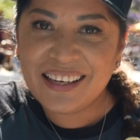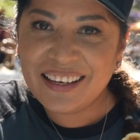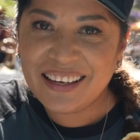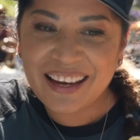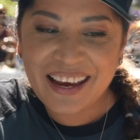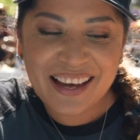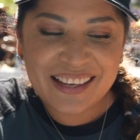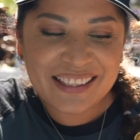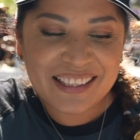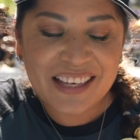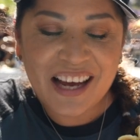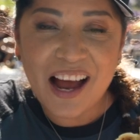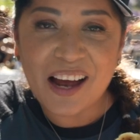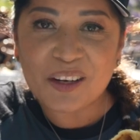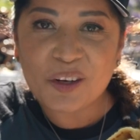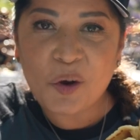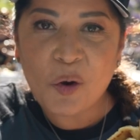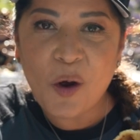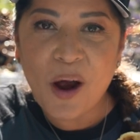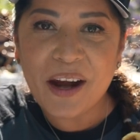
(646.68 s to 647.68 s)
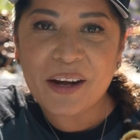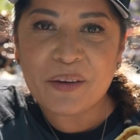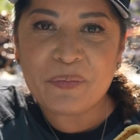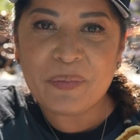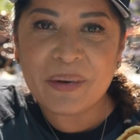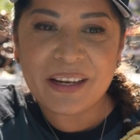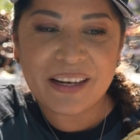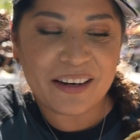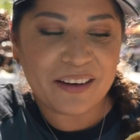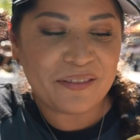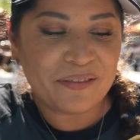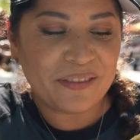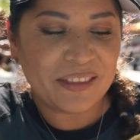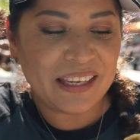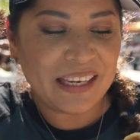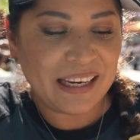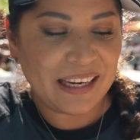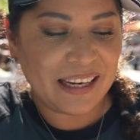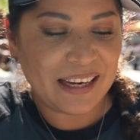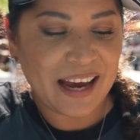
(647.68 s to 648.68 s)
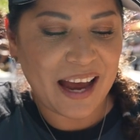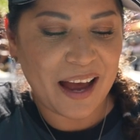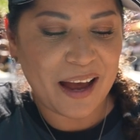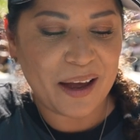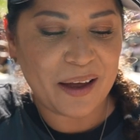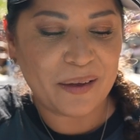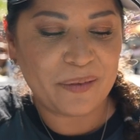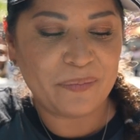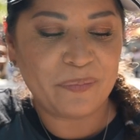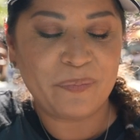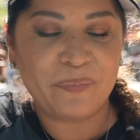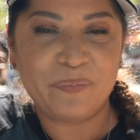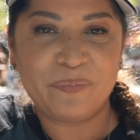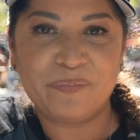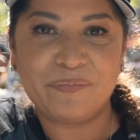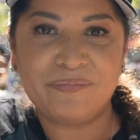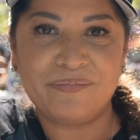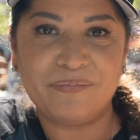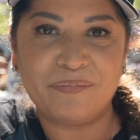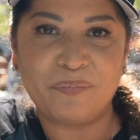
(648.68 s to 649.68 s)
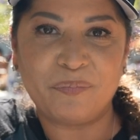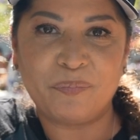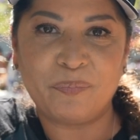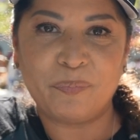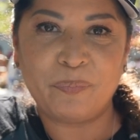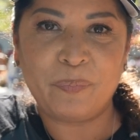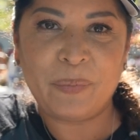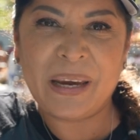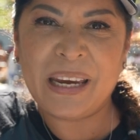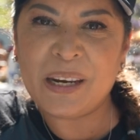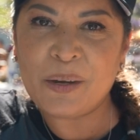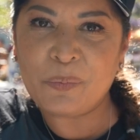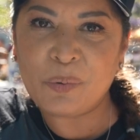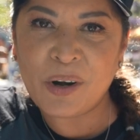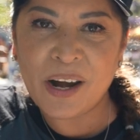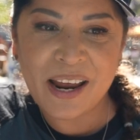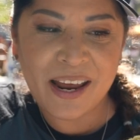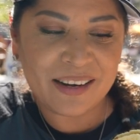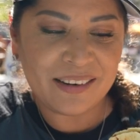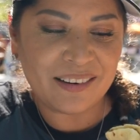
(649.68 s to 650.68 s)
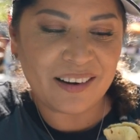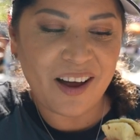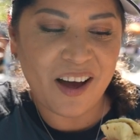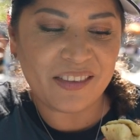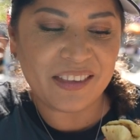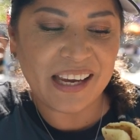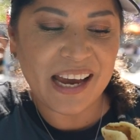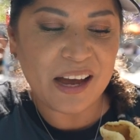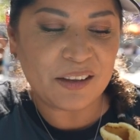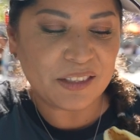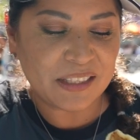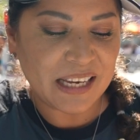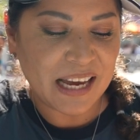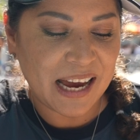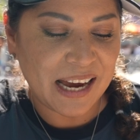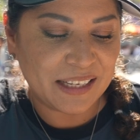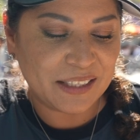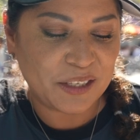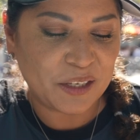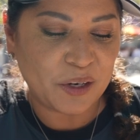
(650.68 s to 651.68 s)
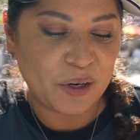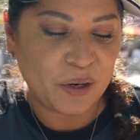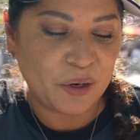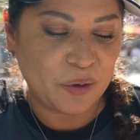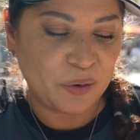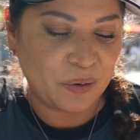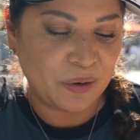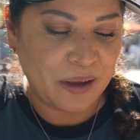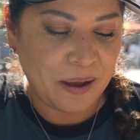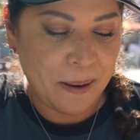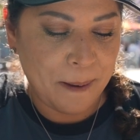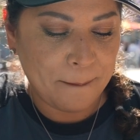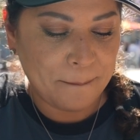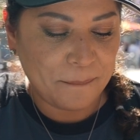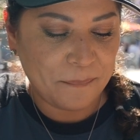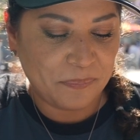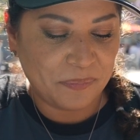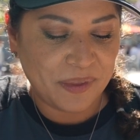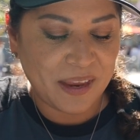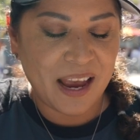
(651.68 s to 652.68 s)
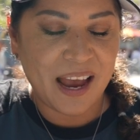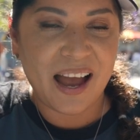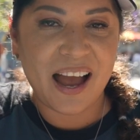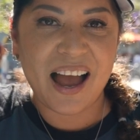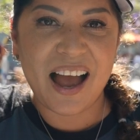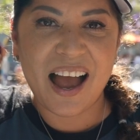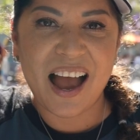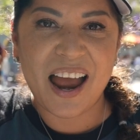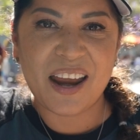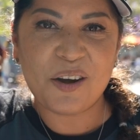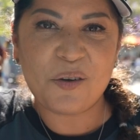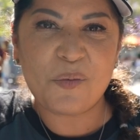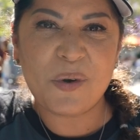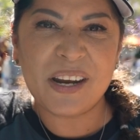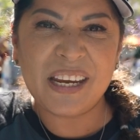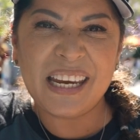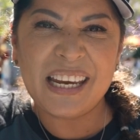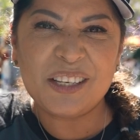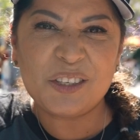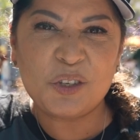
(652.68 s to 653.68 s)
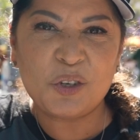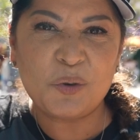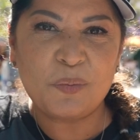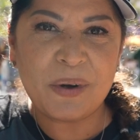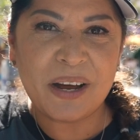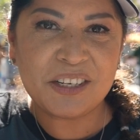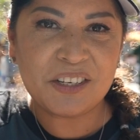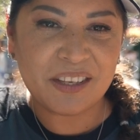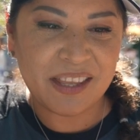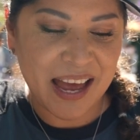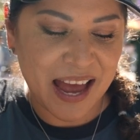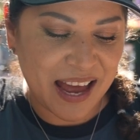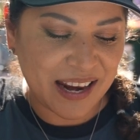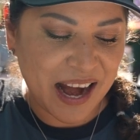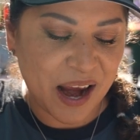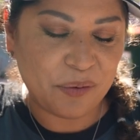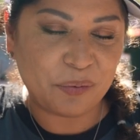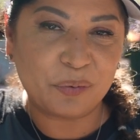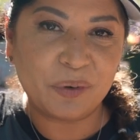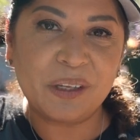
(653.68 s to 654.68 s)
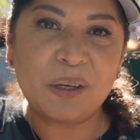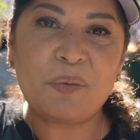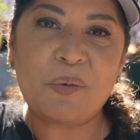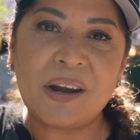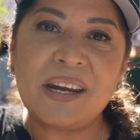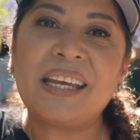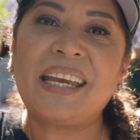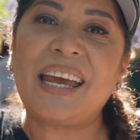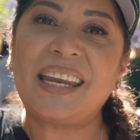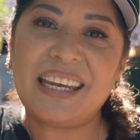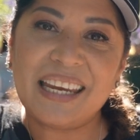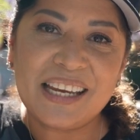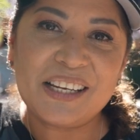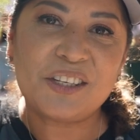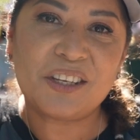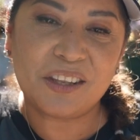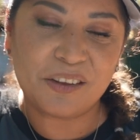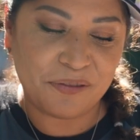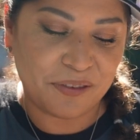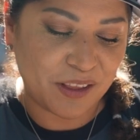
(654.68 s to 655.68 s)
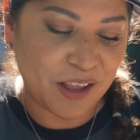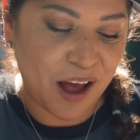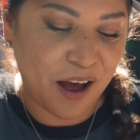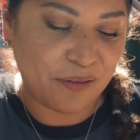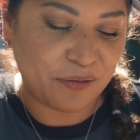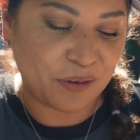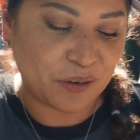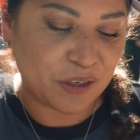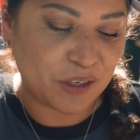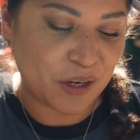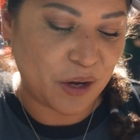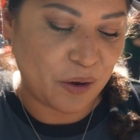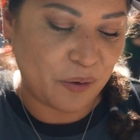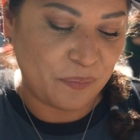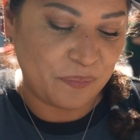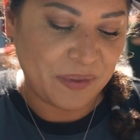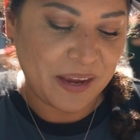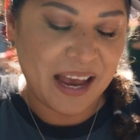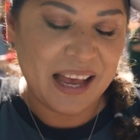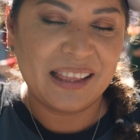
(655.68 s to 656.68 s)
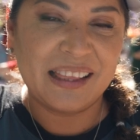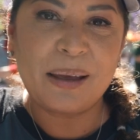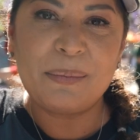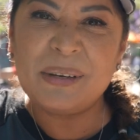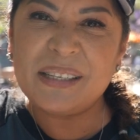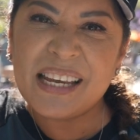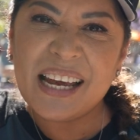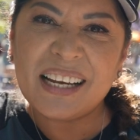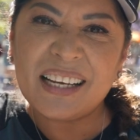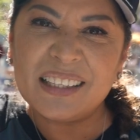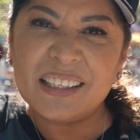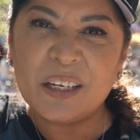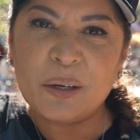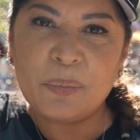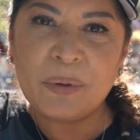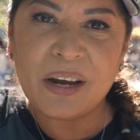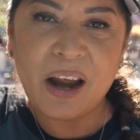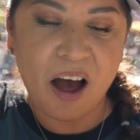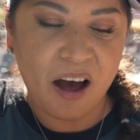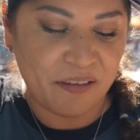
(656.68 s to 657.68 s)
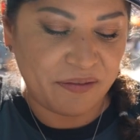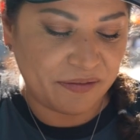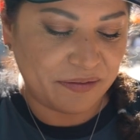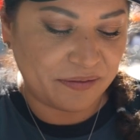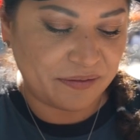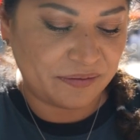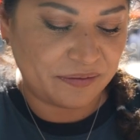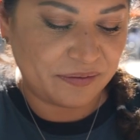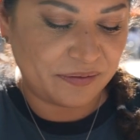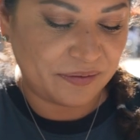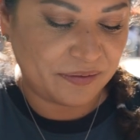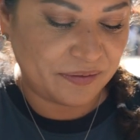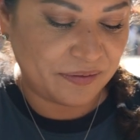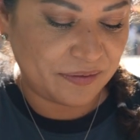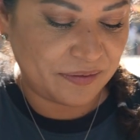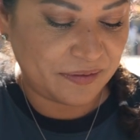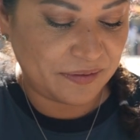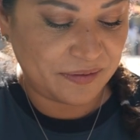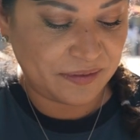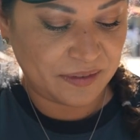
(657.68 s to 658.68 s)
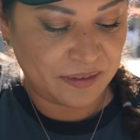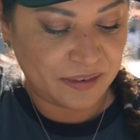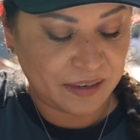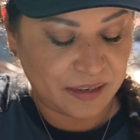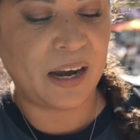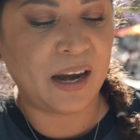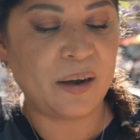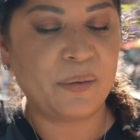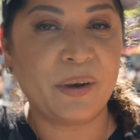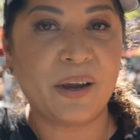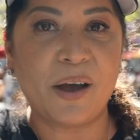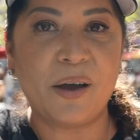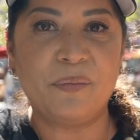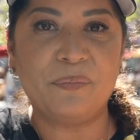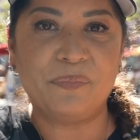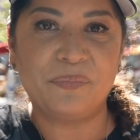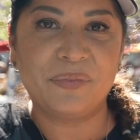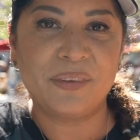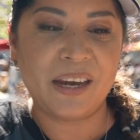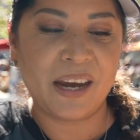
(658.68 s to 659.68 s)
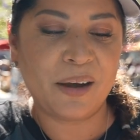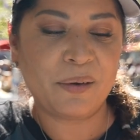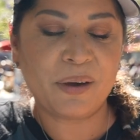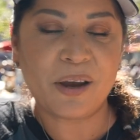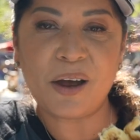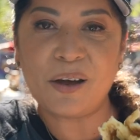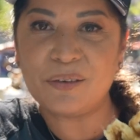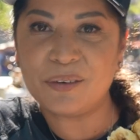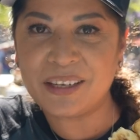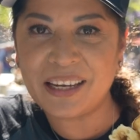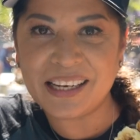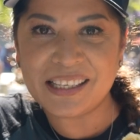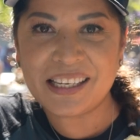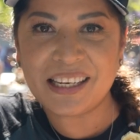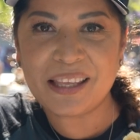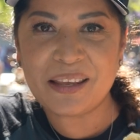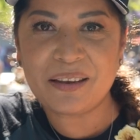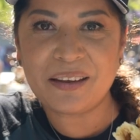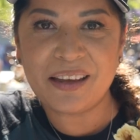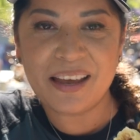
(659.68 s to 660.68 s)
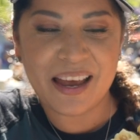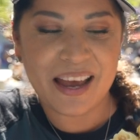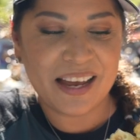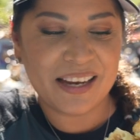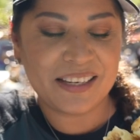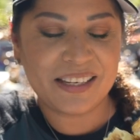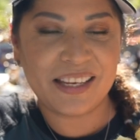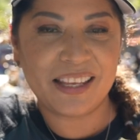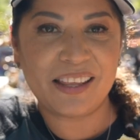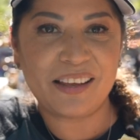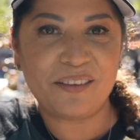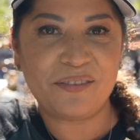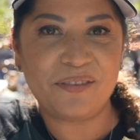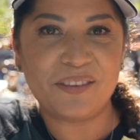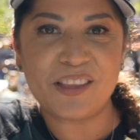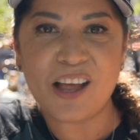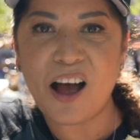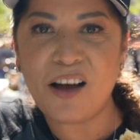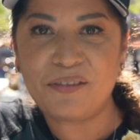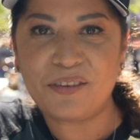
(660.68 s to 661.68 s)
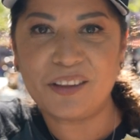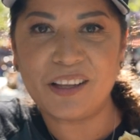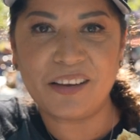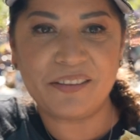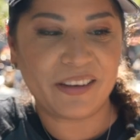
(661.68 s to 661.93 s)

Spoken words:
It's got quite a bit of the pita bread on the outside, so I don't want to eat too much of that. I really want to get into the falafel, so let me take a little bit off. There we go. Here we go. Get to the falafel of